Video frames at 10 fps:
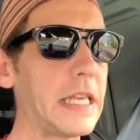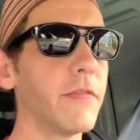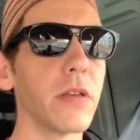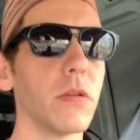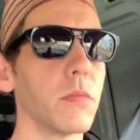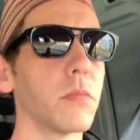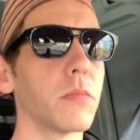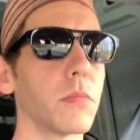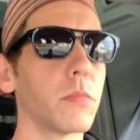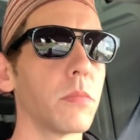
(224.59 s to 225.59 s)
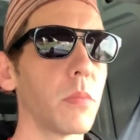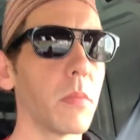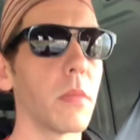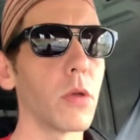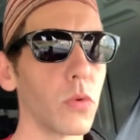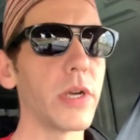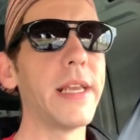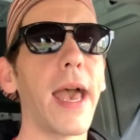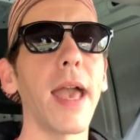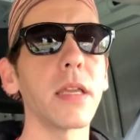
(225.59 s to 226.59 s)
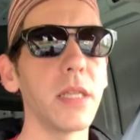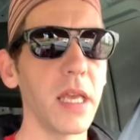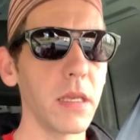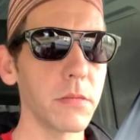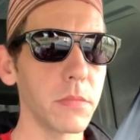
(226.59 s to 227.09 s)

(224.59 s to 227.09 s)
even reacting,